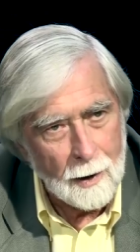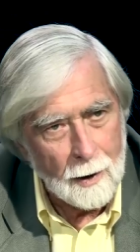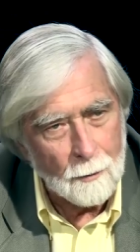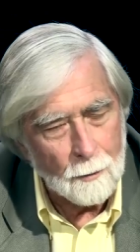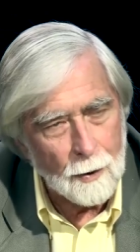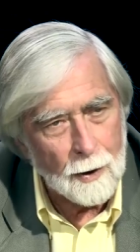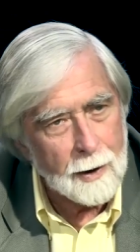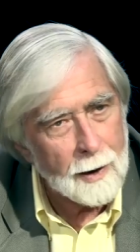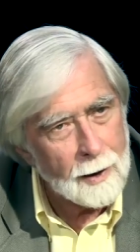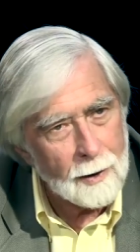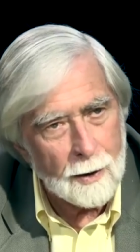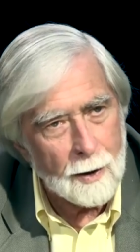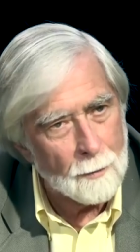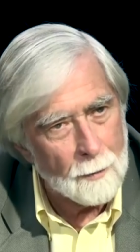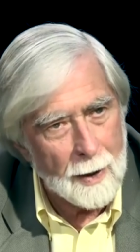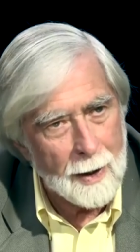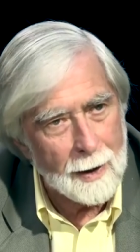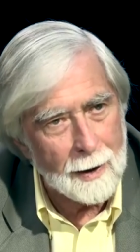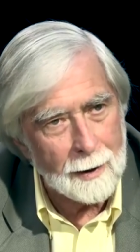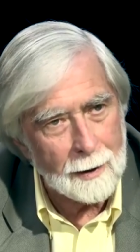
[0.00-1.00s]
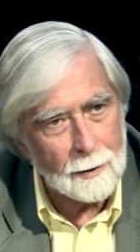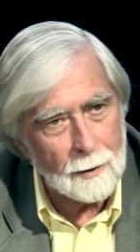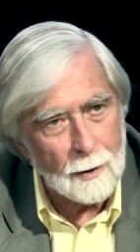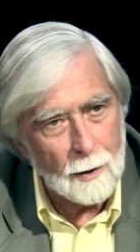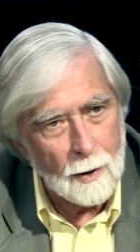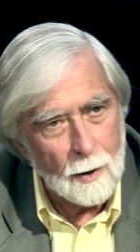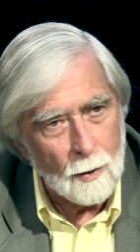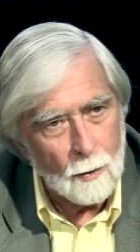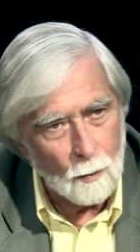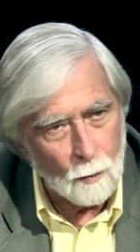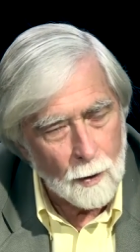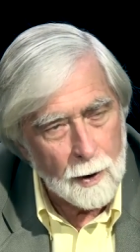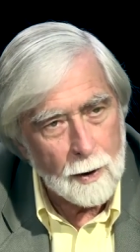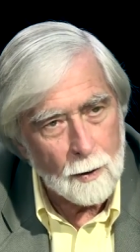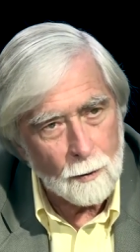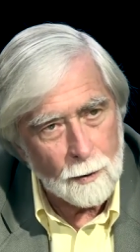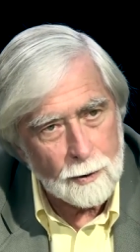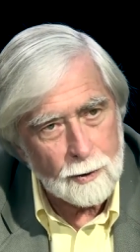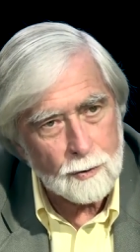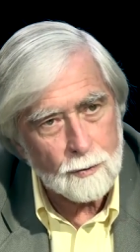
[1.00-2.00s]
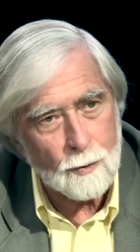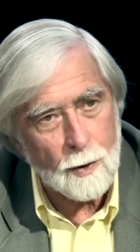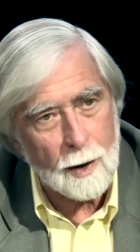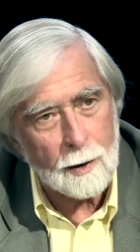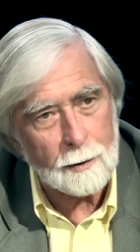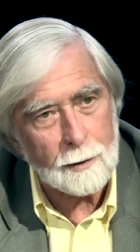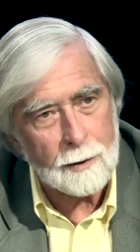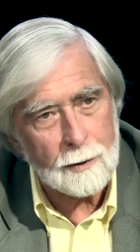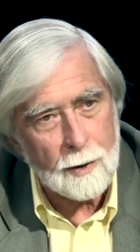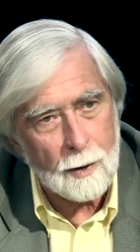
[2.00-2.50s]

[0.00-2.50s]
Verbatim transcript: but in the main, we were struggling